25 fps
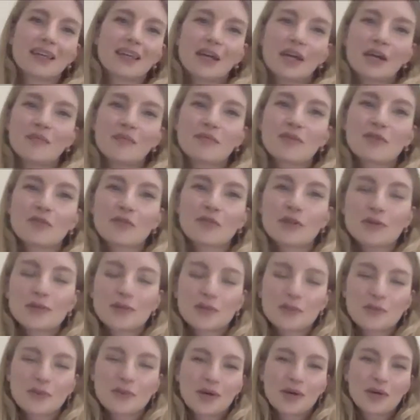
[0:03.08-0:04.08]
I'm thrilled
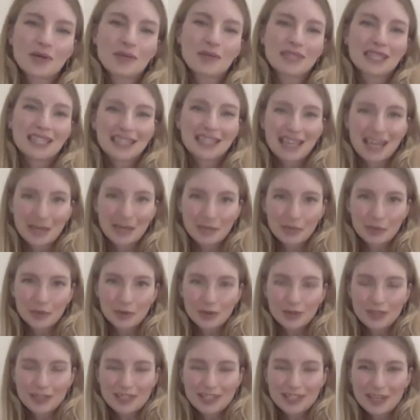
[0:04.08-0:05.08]
to welcome Lynne
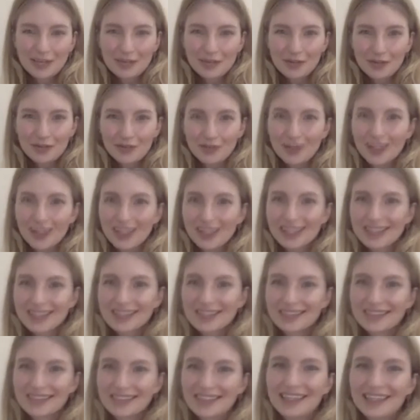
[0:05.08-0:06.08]
Lambourne to Salvo
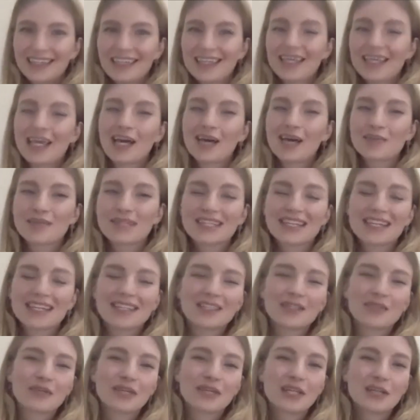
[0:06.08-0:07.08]
Fest. Lynne
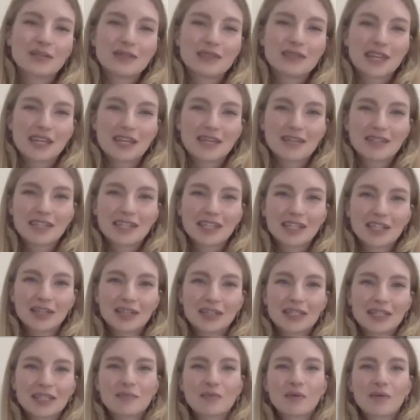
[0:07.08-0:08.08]
encapsulates the reuse lifestyle,
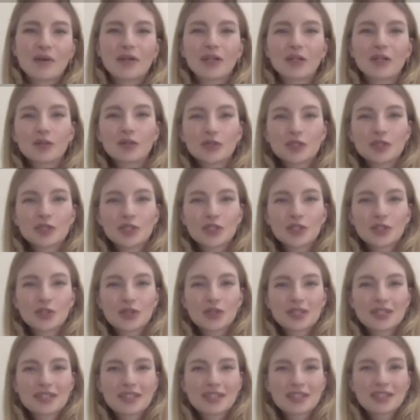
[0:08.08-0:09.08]
inspiring conscious
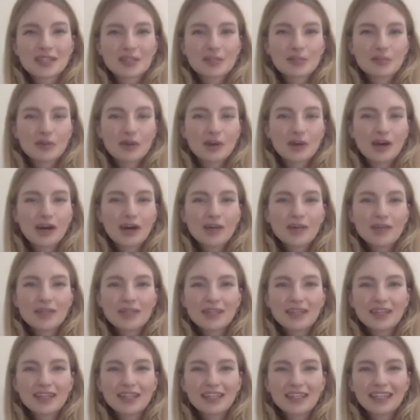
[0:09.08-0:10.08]
choices through her
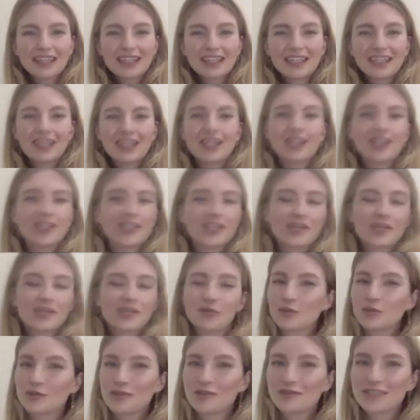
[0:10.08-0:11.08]
upcycling and her
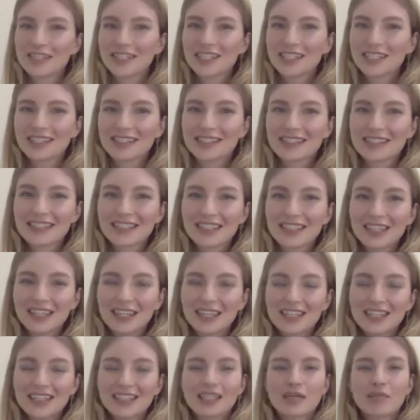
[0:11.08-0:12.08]
general thriftiness,
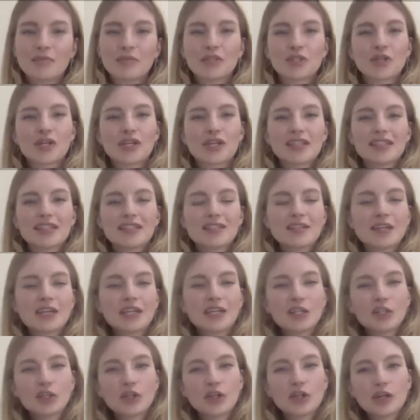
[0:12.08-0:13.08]
to demonstrate that
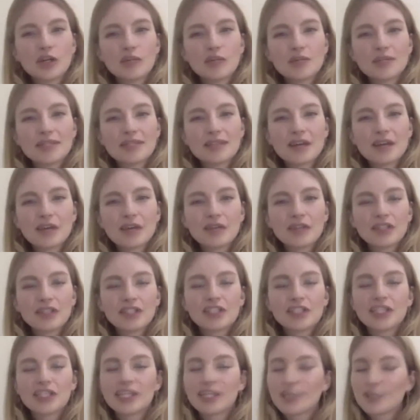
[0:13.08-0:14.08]
designing your home with
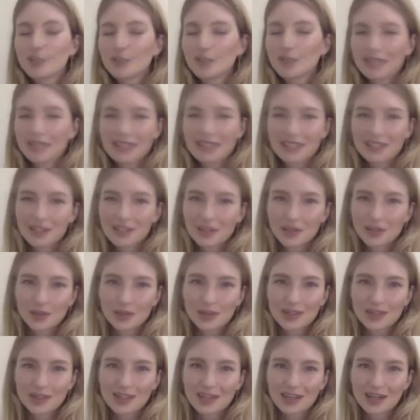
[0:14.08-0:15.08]
salvage genuinely doesn't
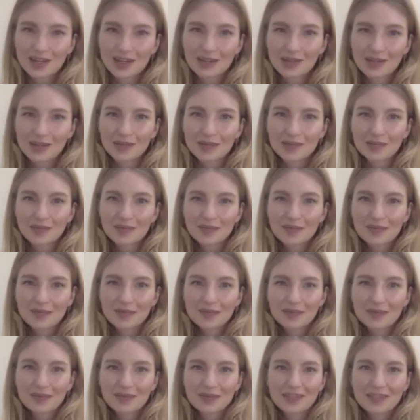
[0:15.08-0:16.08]
cost the earth.
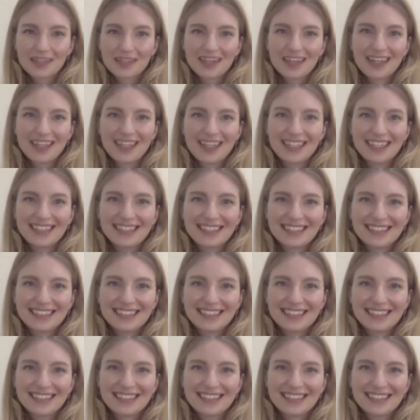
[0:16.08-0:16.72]
Hi, Lynne.